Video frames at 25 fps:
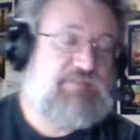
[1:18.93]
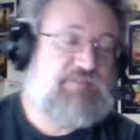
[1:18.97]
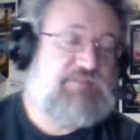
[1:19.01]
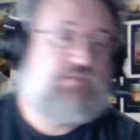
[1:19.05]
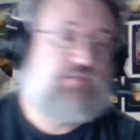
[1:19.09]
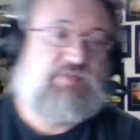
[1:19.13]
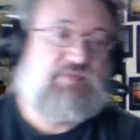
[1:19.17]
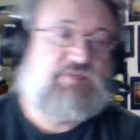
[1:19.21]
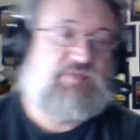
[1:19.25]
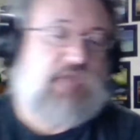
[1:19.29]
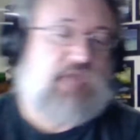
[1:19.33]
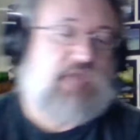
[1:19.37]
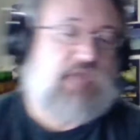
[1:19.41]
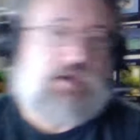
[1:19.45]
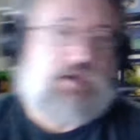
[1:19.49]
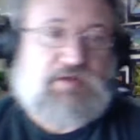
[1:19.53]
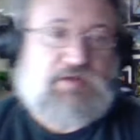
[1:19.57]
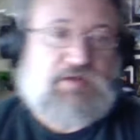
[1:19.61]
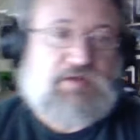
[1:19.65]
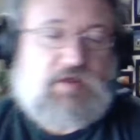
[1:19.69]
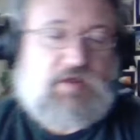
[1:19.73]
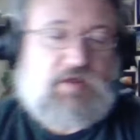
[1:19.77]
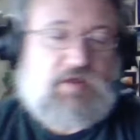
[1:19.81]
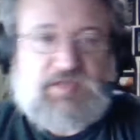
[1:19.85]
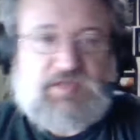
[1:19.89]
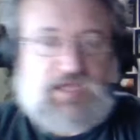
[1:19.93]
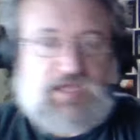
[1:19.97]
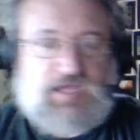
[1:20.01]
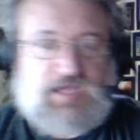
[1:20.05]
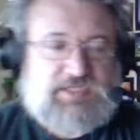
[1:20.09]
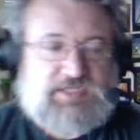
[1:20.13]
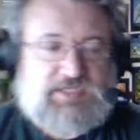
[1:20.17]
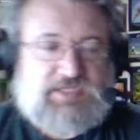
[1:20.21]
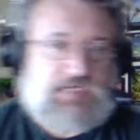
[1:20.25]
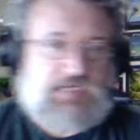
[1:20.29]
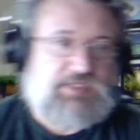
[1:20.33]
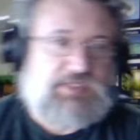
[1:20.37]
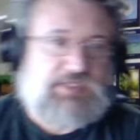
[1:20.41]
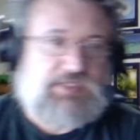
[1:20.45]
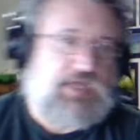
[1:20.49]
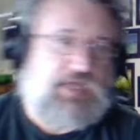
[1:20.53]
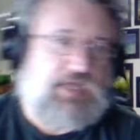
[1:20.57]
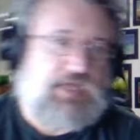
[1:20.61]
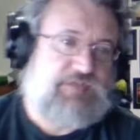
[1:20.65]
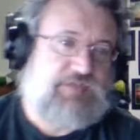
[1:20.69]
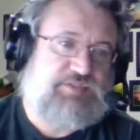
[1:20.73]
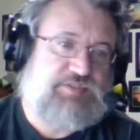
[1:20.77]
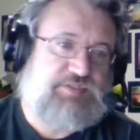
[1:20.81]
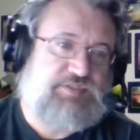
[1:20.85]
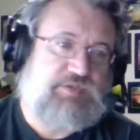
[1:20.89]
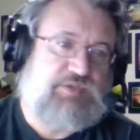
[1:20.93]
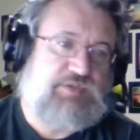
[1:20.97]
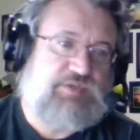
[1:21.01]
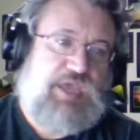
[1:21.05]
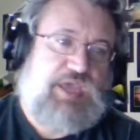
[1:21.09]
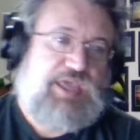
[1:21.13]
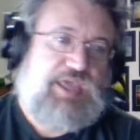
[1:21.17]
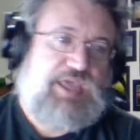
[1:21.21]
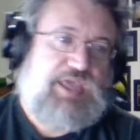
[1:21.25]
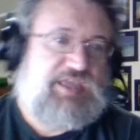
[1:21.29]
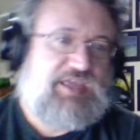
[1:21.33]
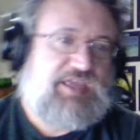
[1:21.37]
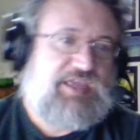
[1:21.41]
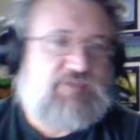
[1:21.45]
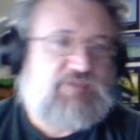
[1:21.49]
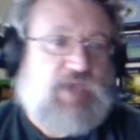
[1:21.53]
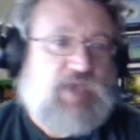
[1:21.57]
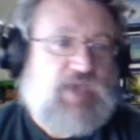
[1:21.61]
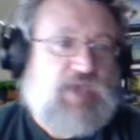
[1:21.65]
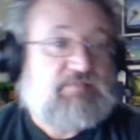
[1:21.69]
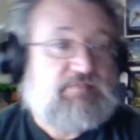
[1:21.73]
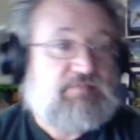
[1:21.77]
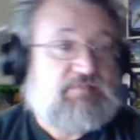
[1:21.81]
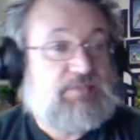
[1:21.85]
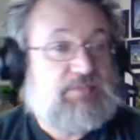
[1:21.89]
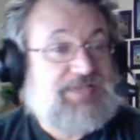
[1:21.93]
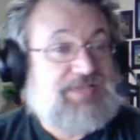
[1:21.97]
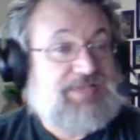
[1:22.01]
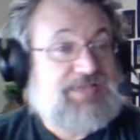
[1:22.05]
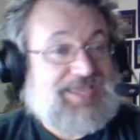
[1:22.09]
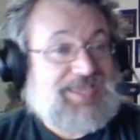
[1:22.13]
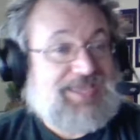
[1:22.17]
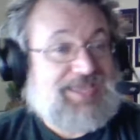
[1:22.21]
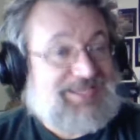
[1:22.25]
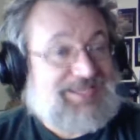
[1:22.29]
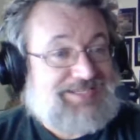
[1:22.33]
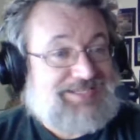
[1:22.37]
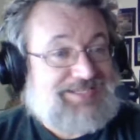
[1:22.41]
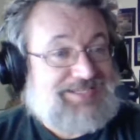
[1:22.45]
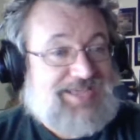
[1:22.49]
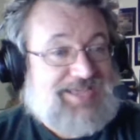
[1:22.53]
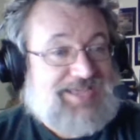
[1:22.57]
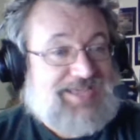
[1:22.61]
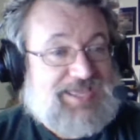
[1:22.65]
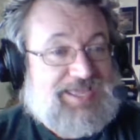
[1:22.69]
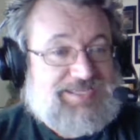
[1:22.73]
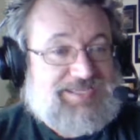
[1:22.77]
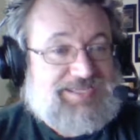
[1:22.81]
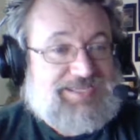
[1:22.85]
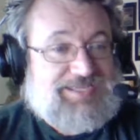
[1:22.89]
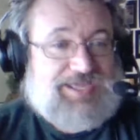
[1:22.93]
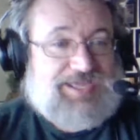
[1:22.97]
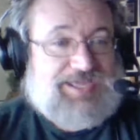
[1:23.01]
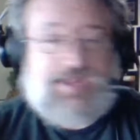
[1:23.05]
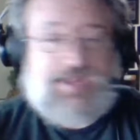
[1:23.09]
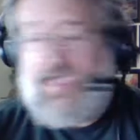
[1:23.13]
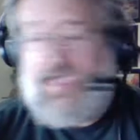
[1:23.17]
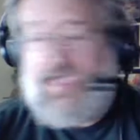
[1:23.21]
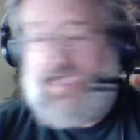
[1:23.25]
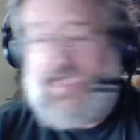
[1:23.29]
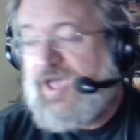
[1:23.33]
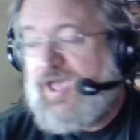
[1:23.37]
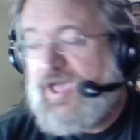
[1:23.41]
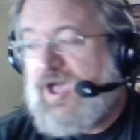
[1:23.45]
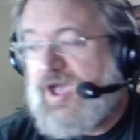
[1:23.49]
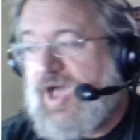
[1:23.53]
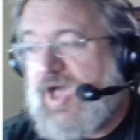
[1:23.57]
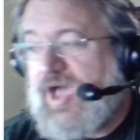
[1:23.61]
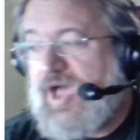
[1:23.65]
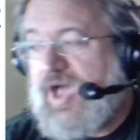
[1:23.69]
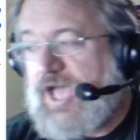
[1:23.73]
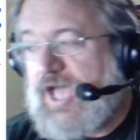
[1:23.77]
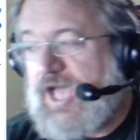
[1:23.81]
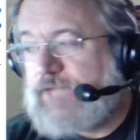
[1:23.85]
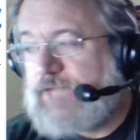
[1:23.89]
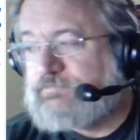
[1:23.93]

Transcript: We've got all the content unlocked. So even though I haven't played DIA yet, I